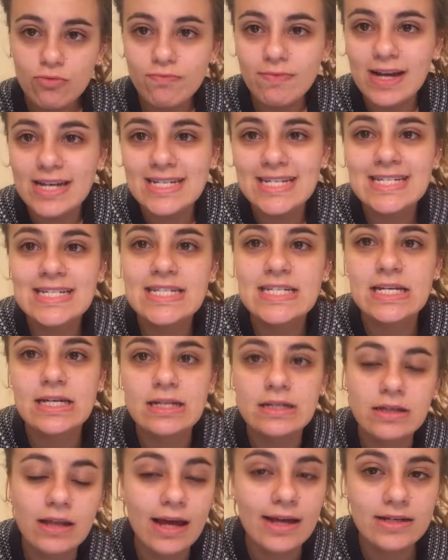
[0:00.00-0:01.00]
red
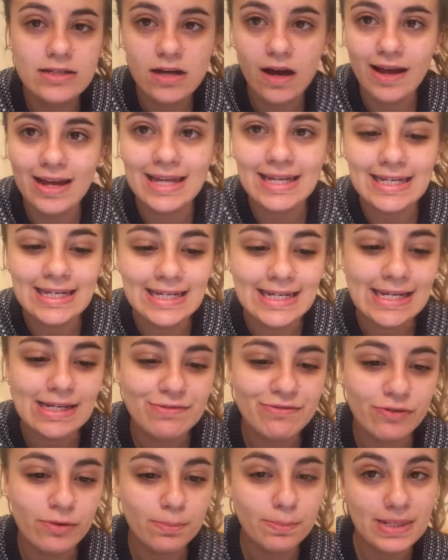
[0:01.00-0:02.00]
Indian, like Tiger Lily
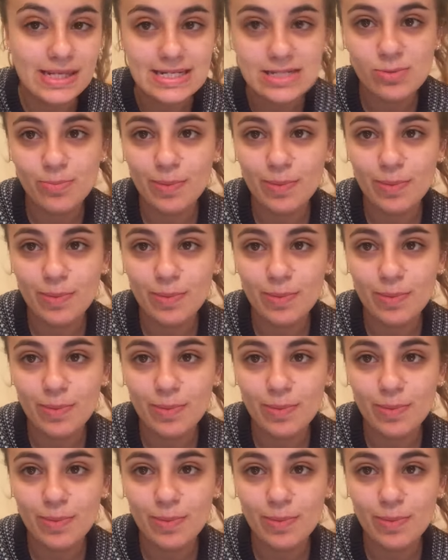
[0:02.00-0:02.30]
from Peter